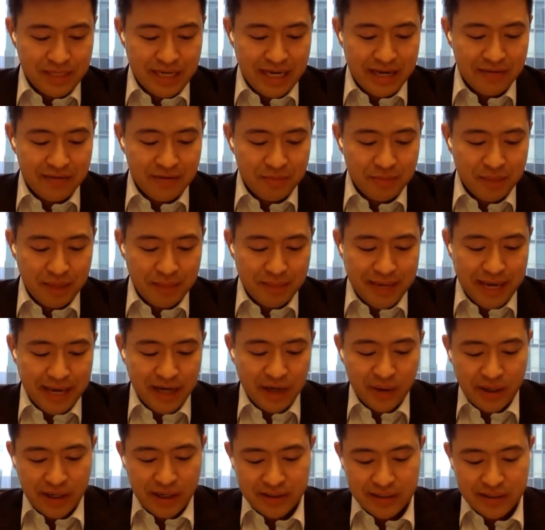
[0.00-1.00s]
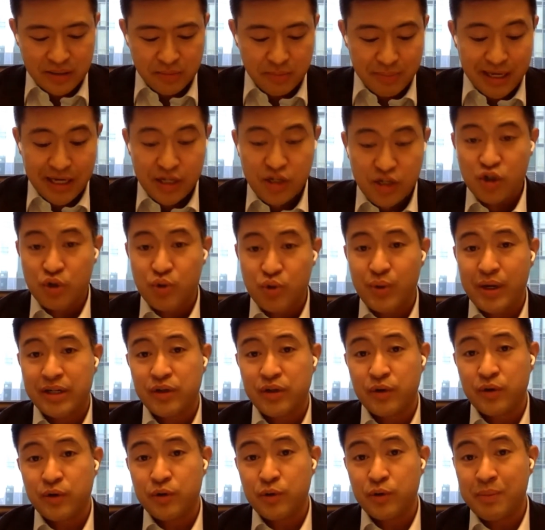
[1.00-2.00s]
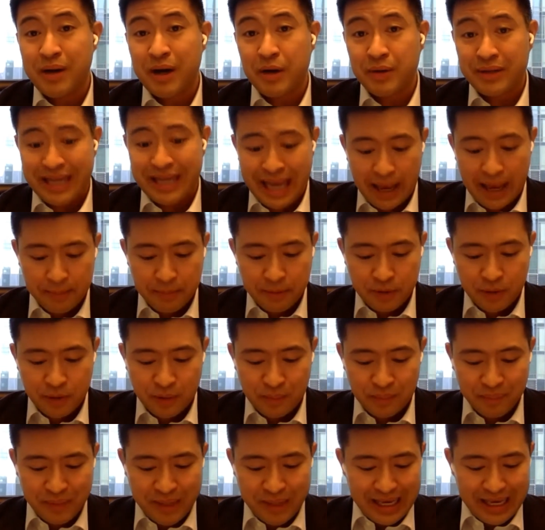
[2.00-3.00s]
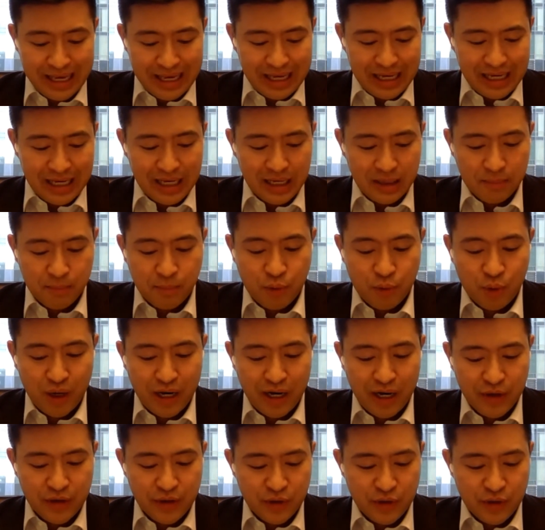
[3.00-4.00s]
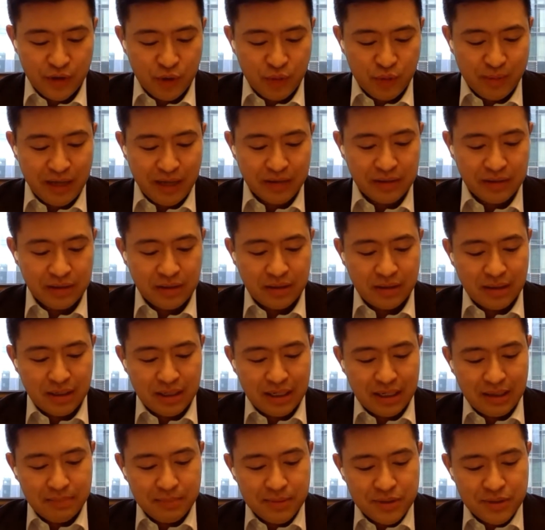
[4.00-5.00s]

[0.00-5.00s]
David, by background, is managing director of New Mountain Capital. Prior to New Mountain,